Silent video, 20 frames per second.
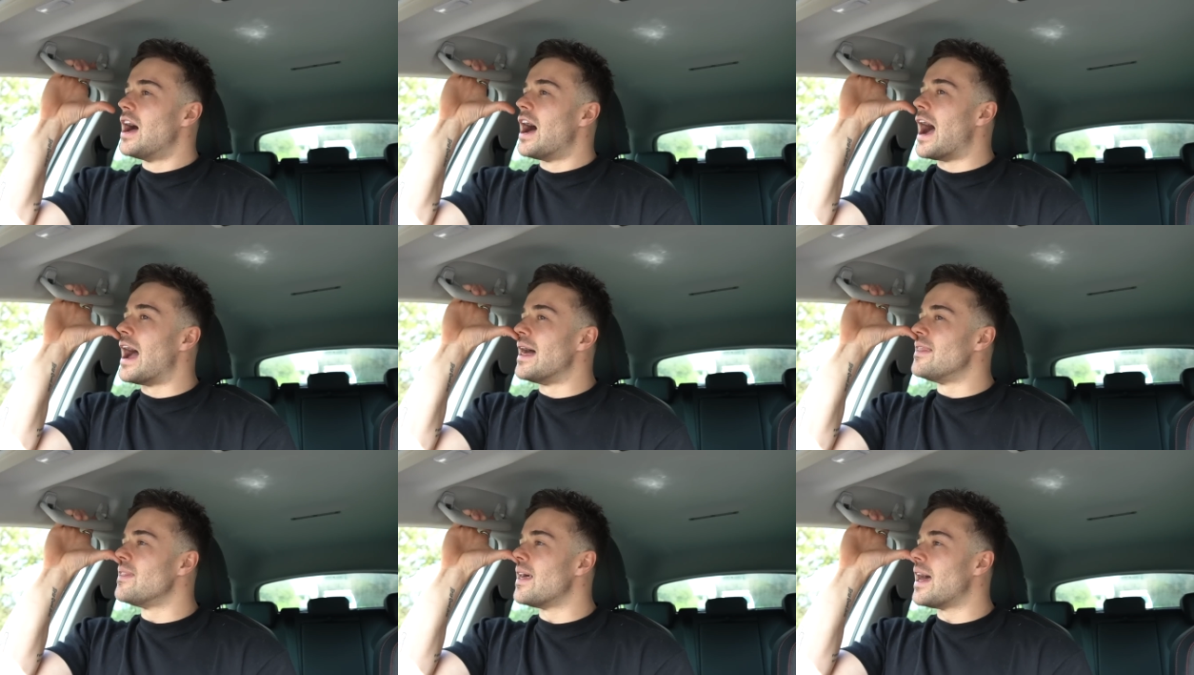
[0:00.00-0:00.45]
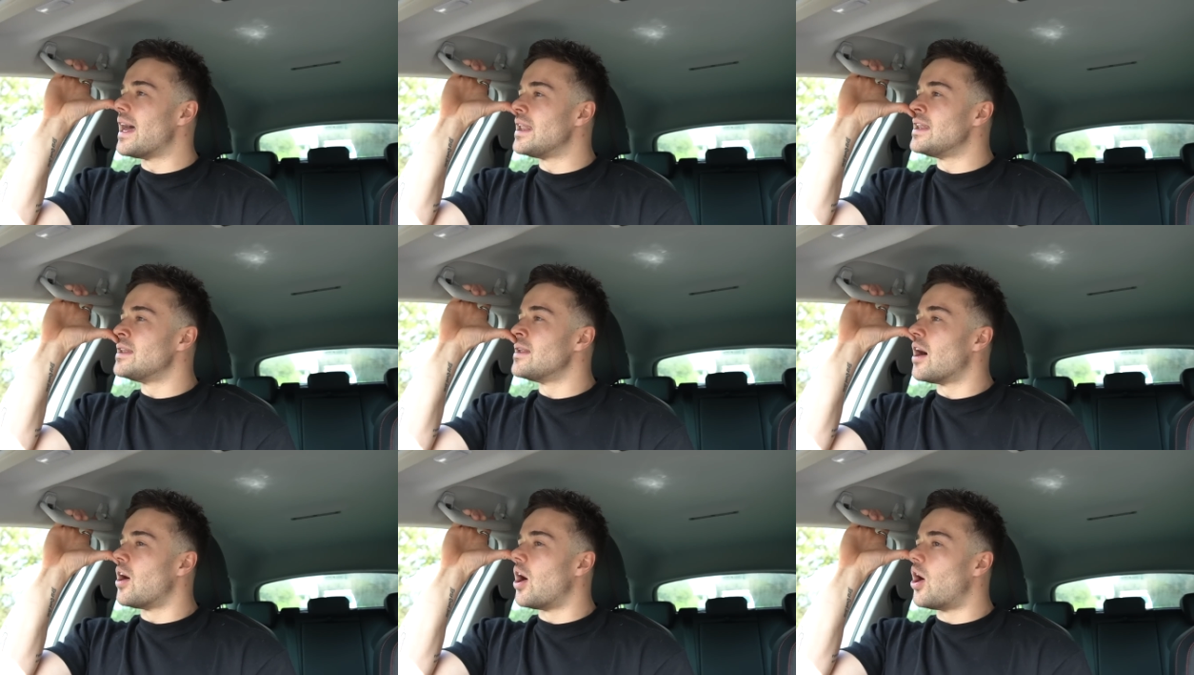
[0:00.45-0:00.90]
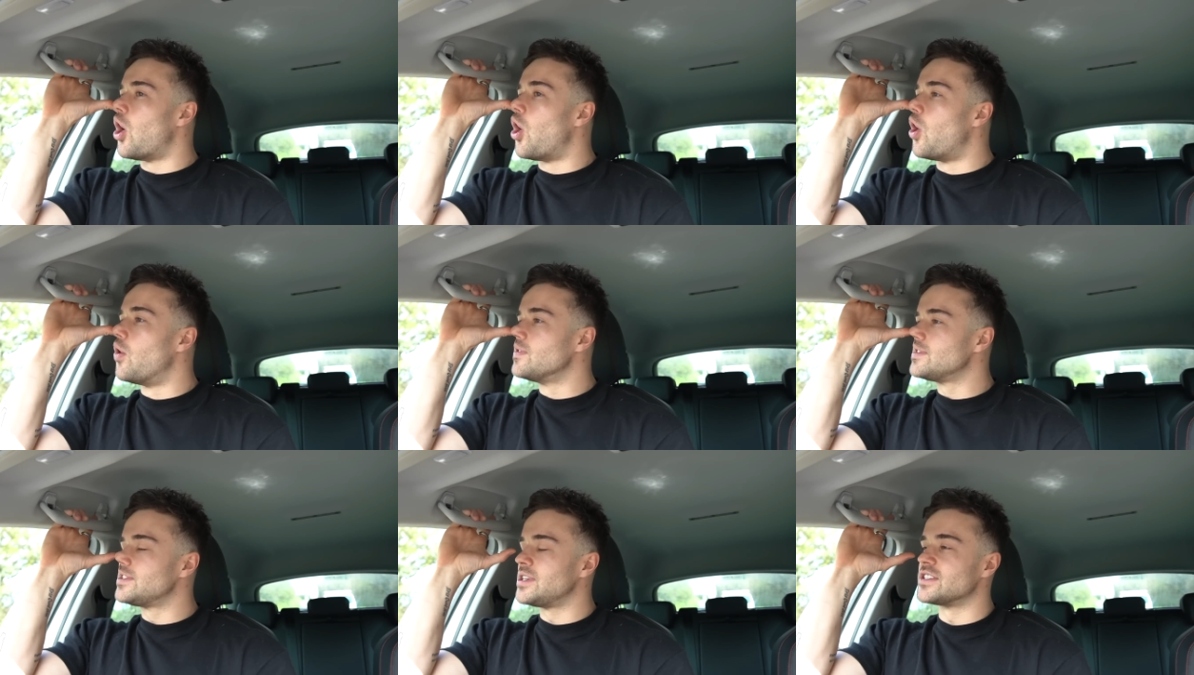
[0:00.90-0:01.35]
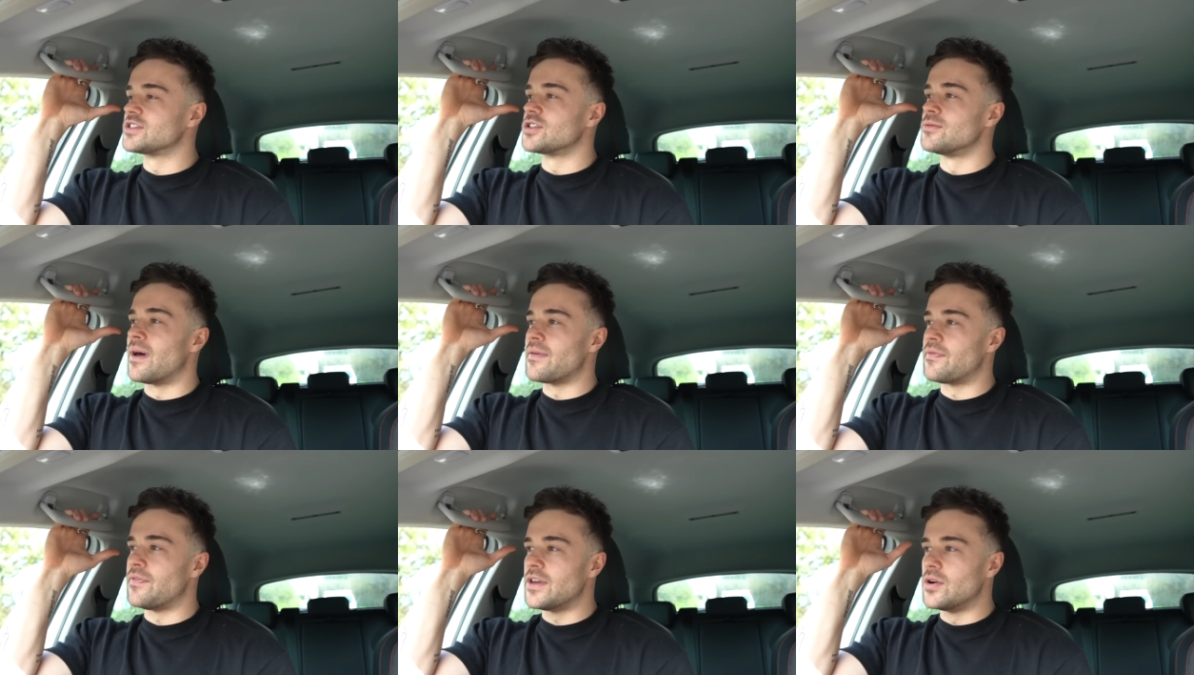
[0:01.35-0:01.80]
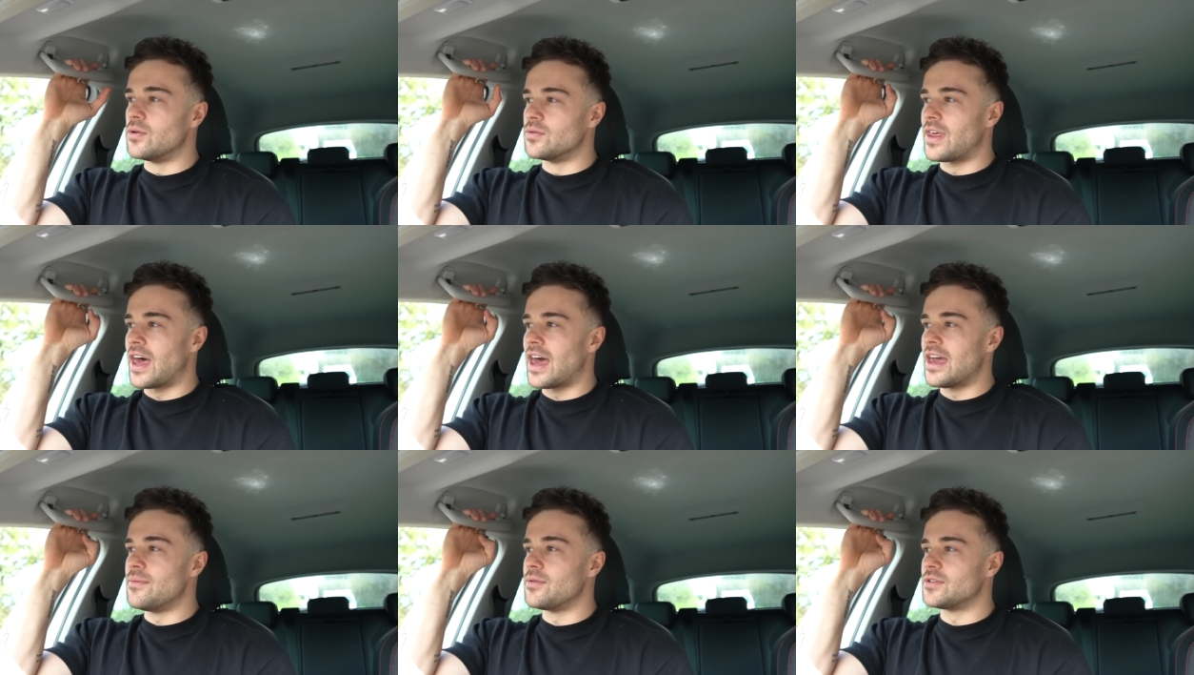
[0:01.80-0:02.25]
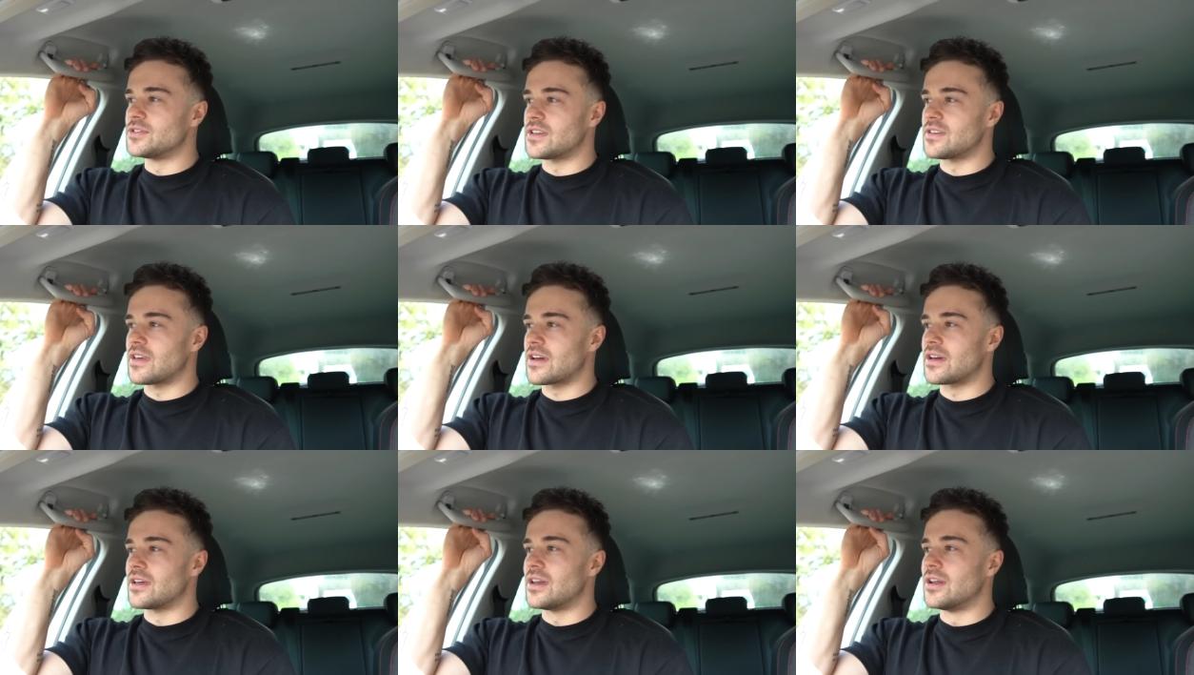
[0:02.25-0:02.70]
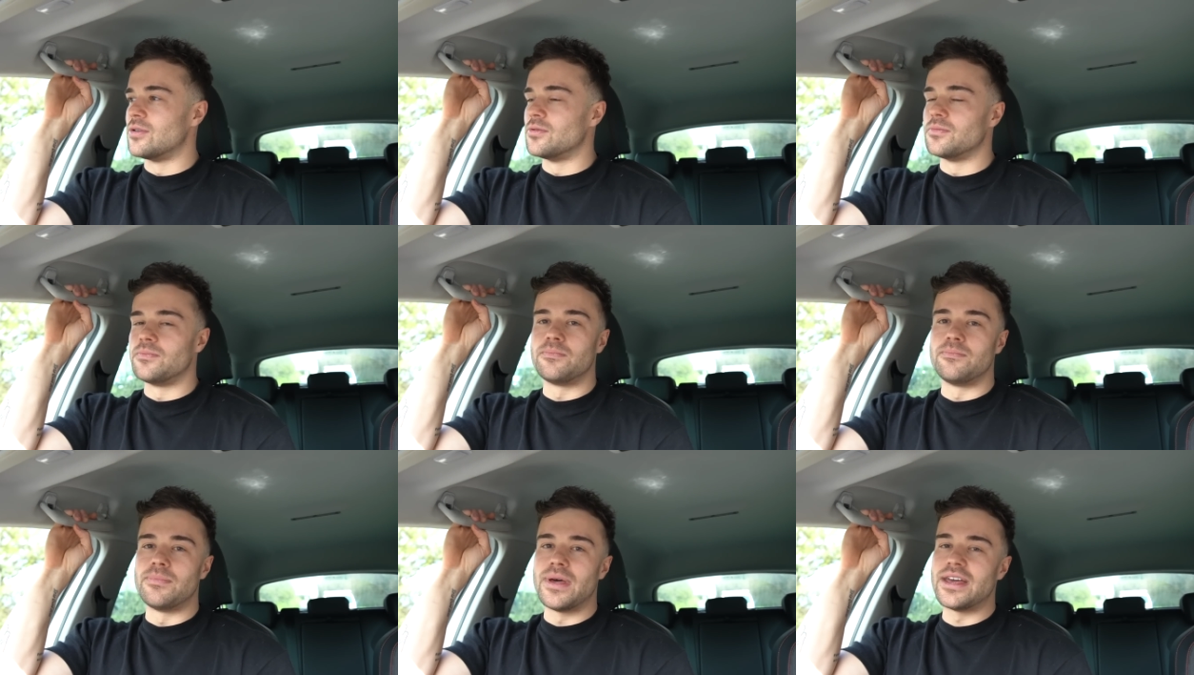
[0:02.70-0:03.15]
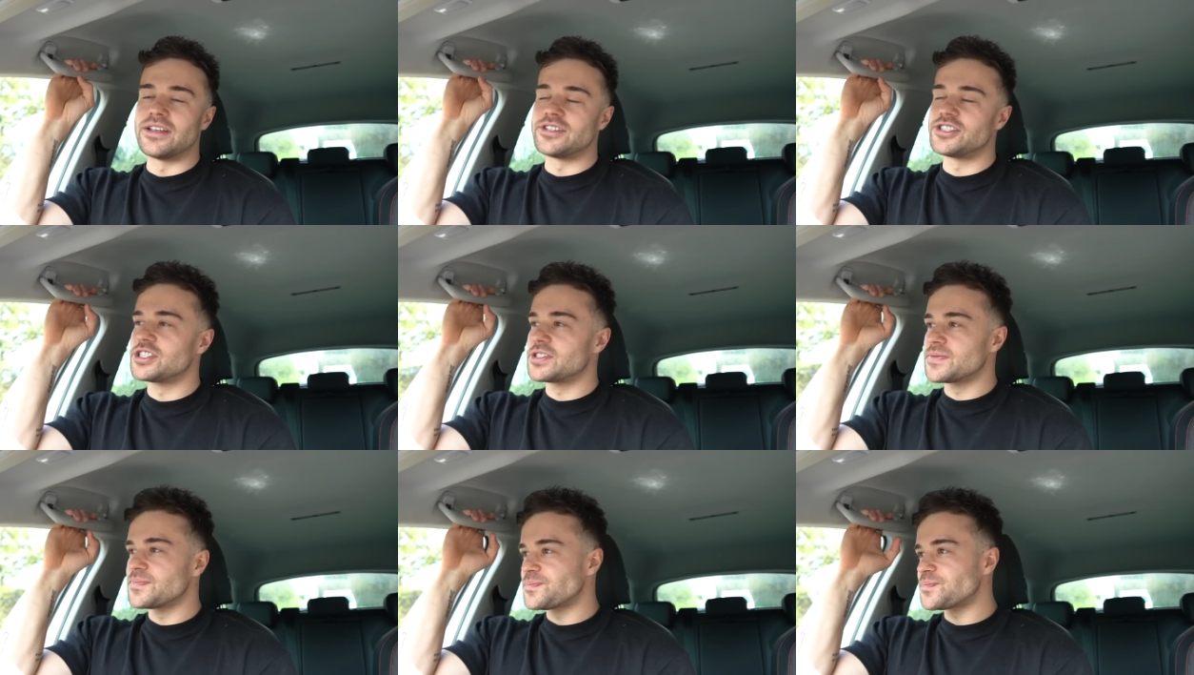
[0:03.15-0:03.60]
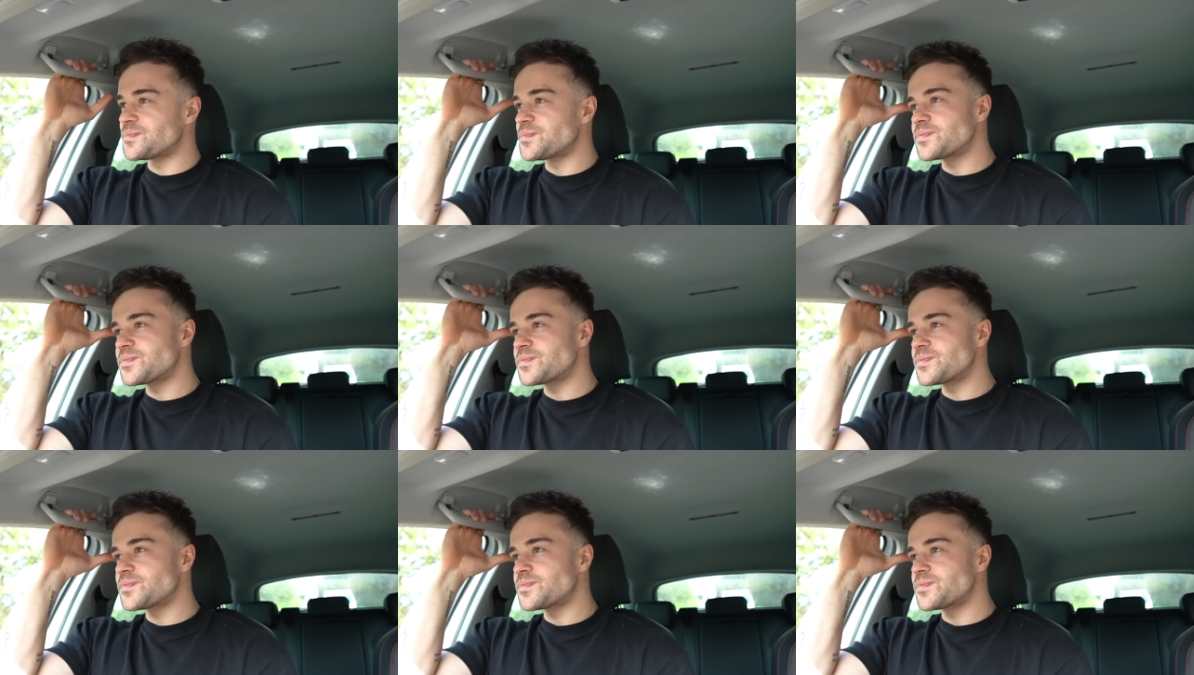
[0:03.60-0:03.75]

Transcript: And then obviously I was on my feet all day because I was like a little bitch.